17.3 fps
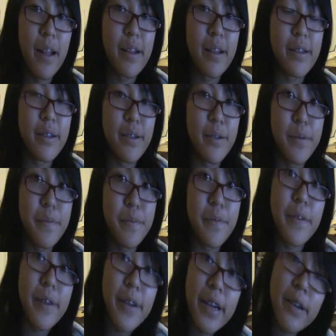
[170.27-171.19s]
and
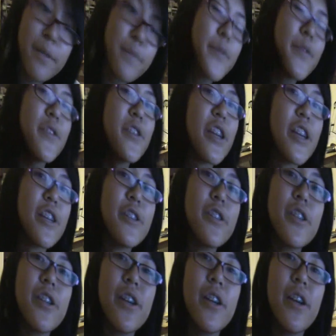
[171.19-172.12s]
hopefully it will
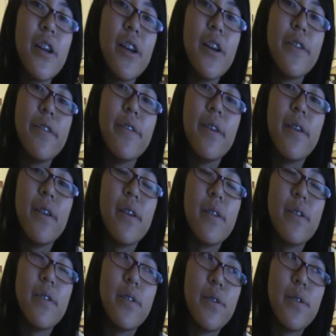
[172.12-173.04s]
change
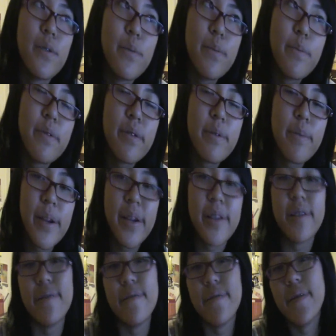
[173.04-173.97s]
your
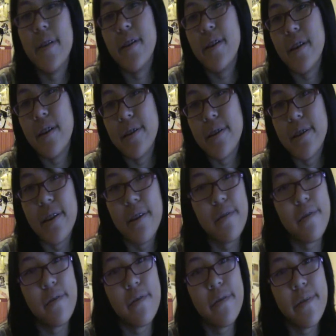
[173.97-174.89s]
perspective on
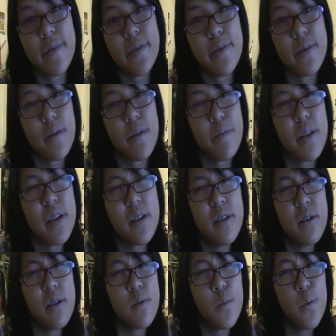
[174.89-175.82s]
life to something a
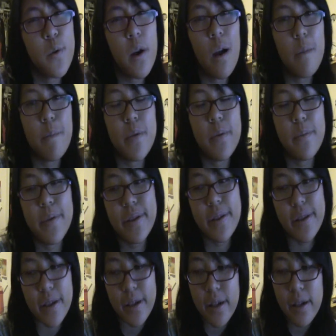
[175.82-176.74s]
little more
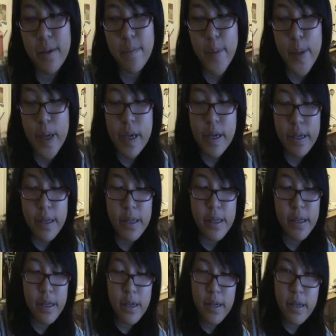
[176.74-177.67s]
optimistic,
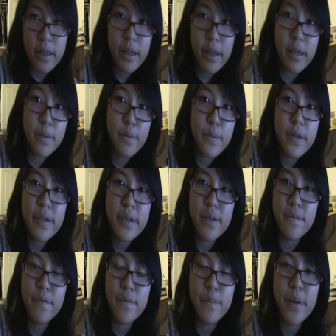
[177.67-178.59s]
because that's what it
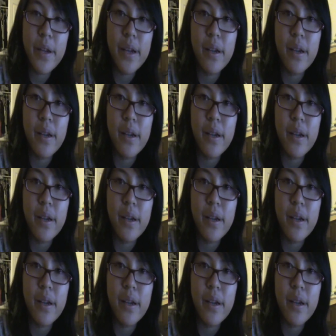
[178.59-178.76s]
did for